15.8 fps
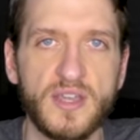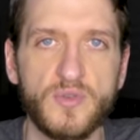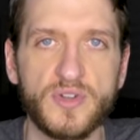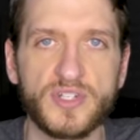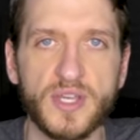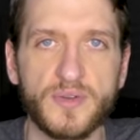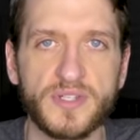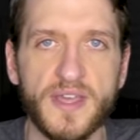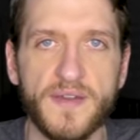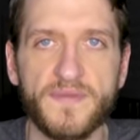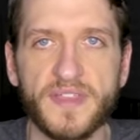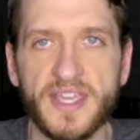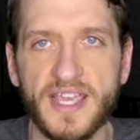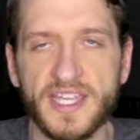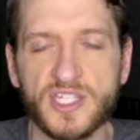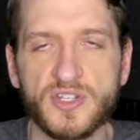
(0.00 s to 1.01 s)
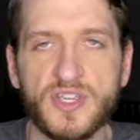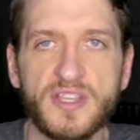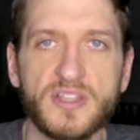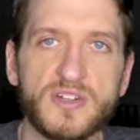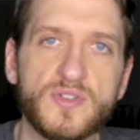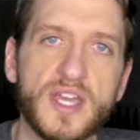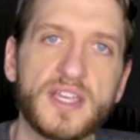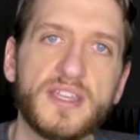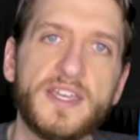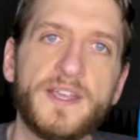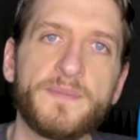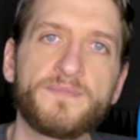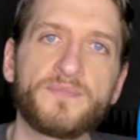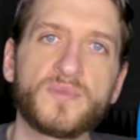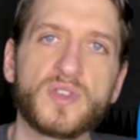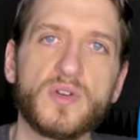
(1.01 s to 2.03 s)
which I will definitely answer either directly
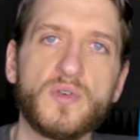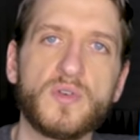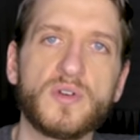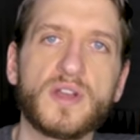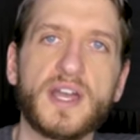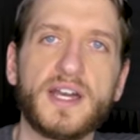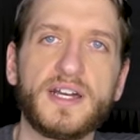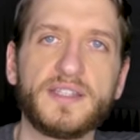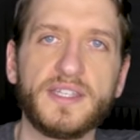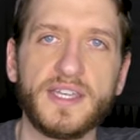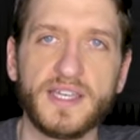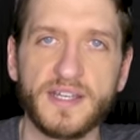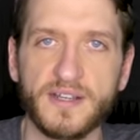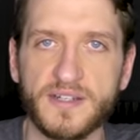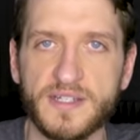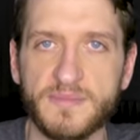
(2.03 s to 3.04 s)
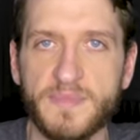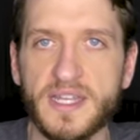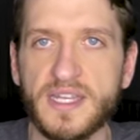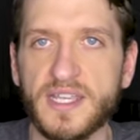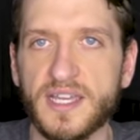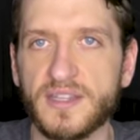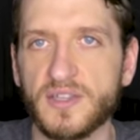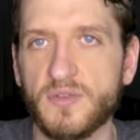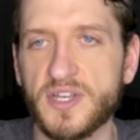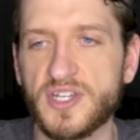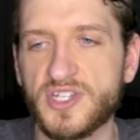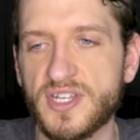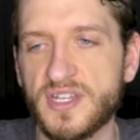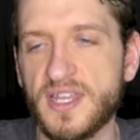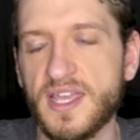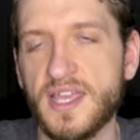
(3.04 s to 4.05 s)
or on the air, depending on the
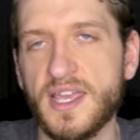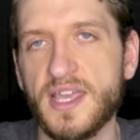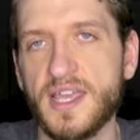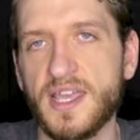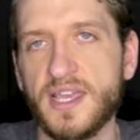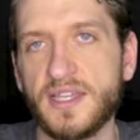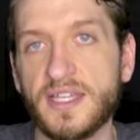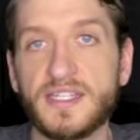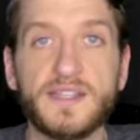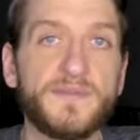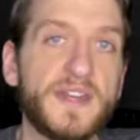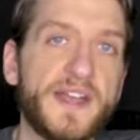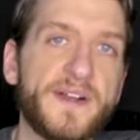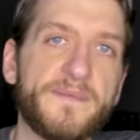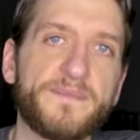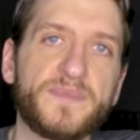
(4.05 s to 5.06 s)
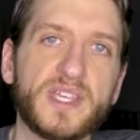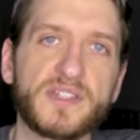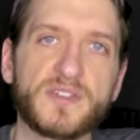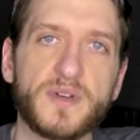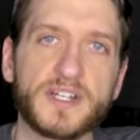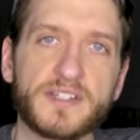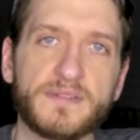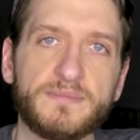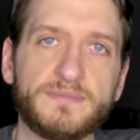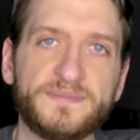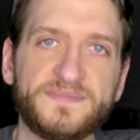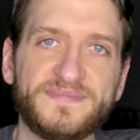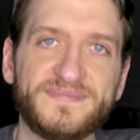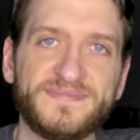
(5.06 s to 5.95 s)
question. And that's it for now. Thanks for watching.